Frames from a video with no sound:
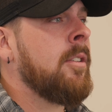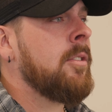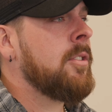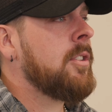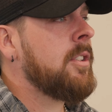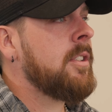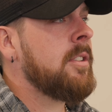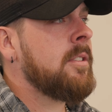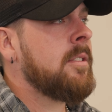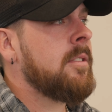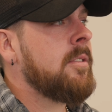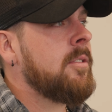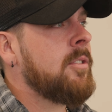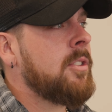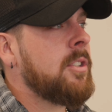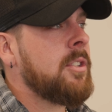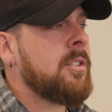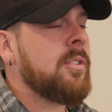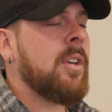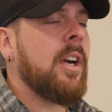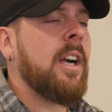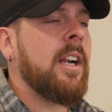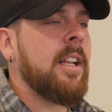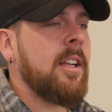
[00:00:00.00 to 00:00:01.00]

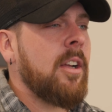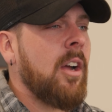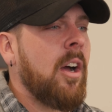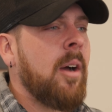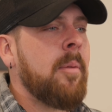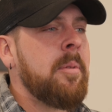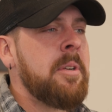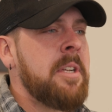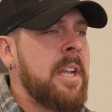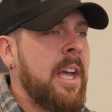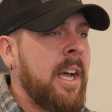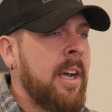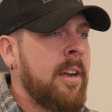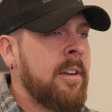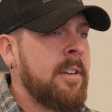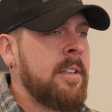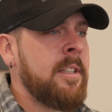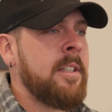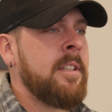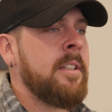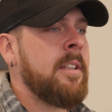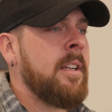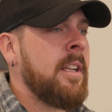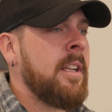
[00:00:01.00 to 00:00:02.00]
She's trying to calm me
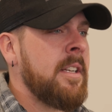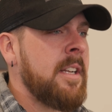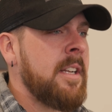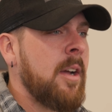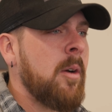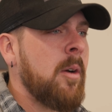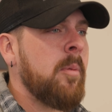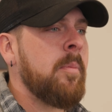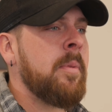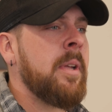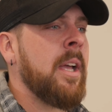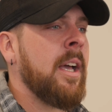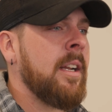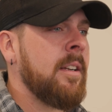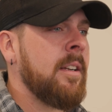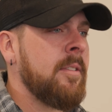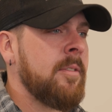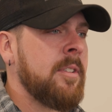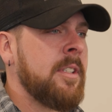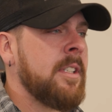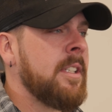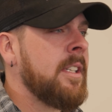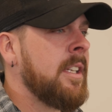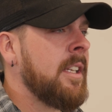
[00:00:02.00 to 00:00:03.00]
down and help me out
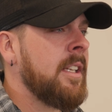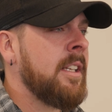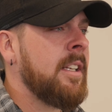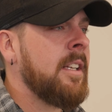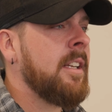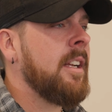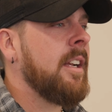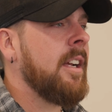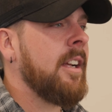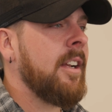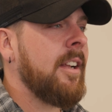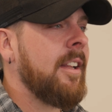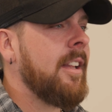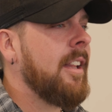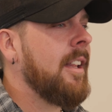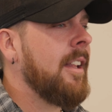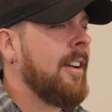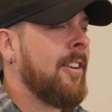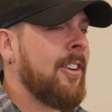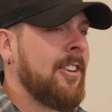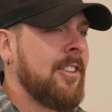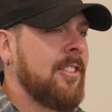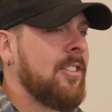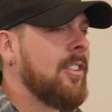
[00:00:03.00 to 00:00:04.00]
of it. And
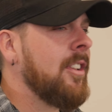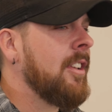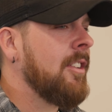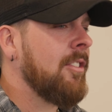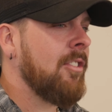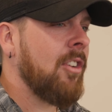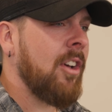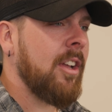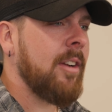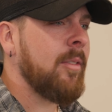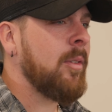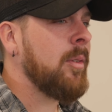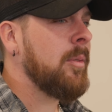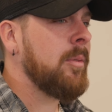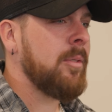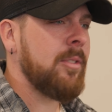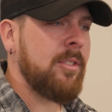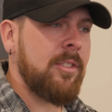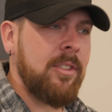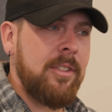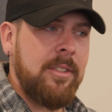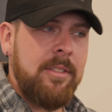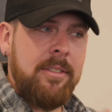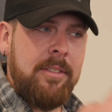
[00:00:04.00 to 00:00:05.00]
honestly, a lot of it was
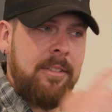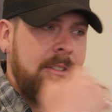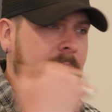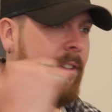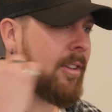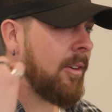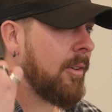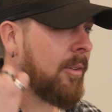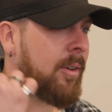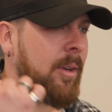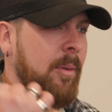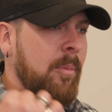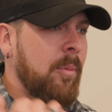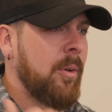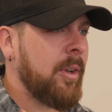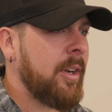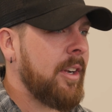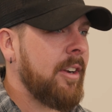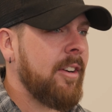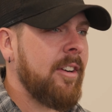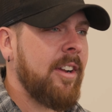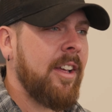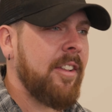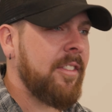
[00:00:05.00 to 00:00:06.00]
just going in one
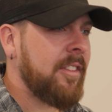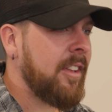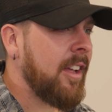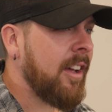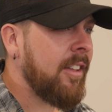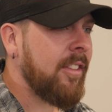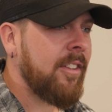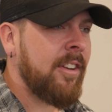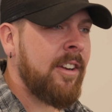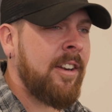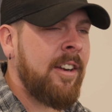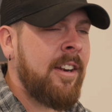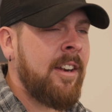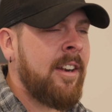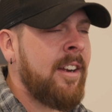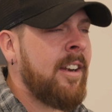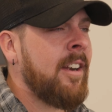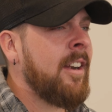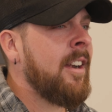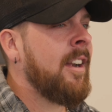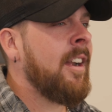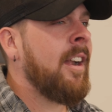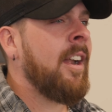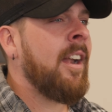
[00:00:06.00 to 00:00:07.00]
ear and out the other.
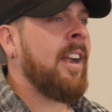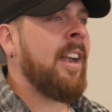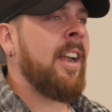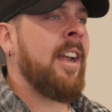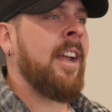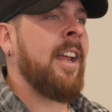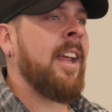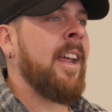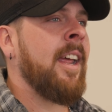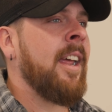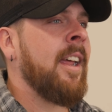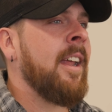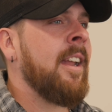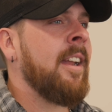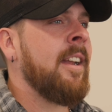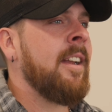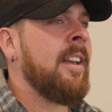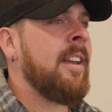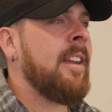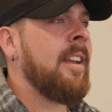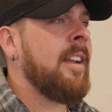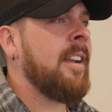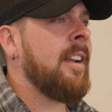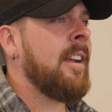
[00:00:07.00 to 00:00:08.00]

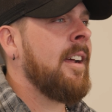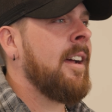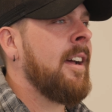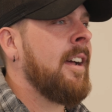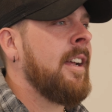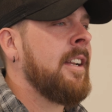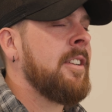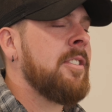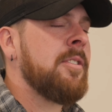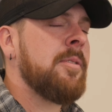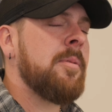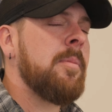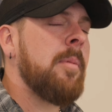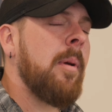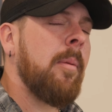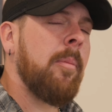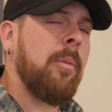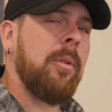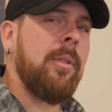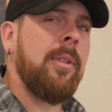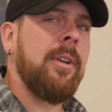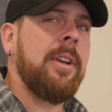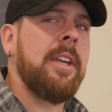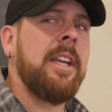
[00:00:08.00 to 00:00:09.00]
And I just
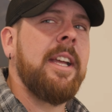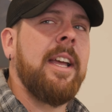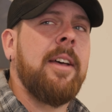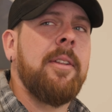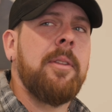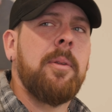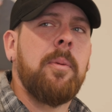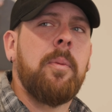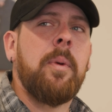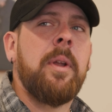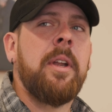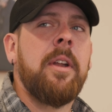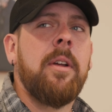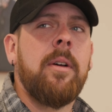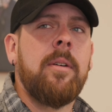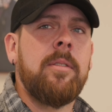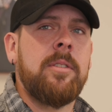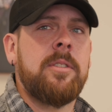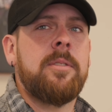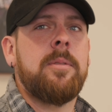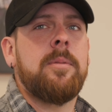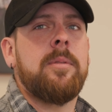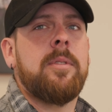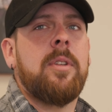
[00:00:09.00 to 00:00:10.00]
remember looking out the window
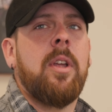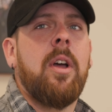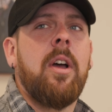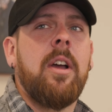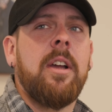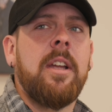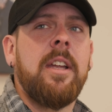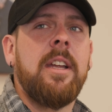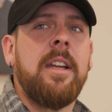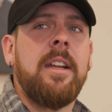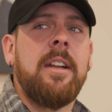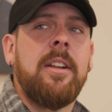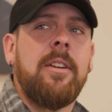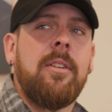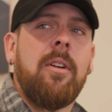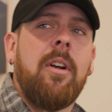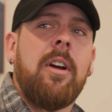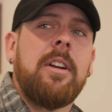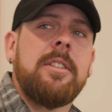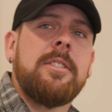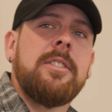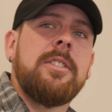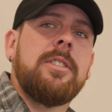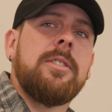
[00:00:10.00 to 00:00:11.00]
as she was talking, and
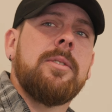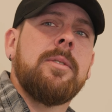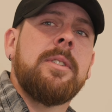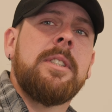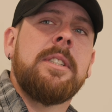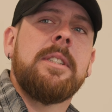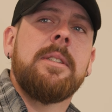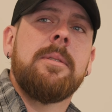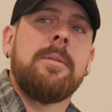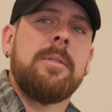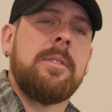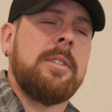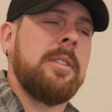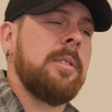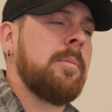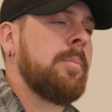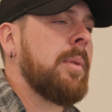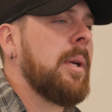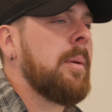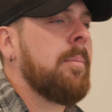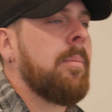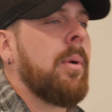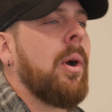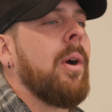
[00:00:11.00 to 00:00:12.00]
across the street there was this
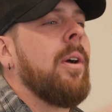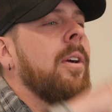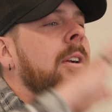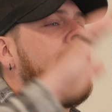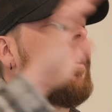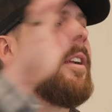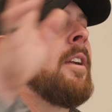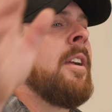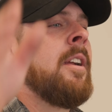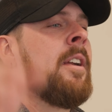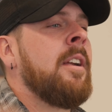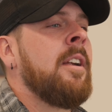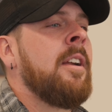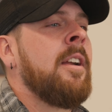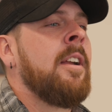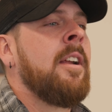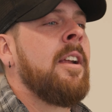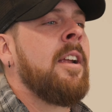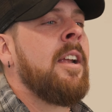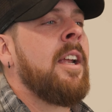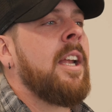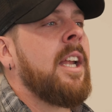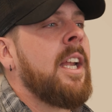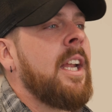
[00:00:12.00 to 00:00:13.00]
big barn,
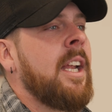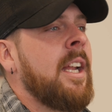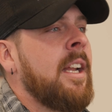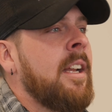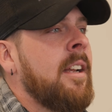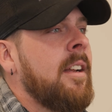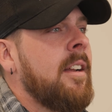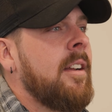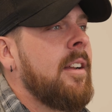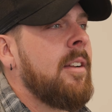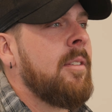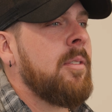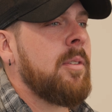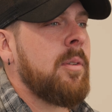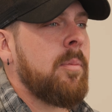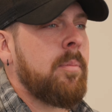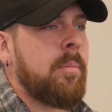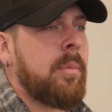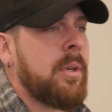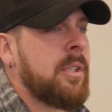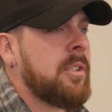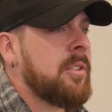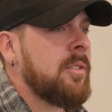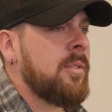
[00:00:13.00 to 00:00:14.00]
and there was a
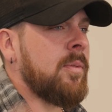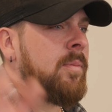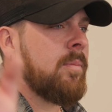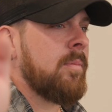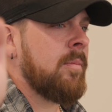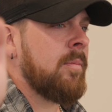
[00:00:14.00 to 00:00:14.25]
bunch of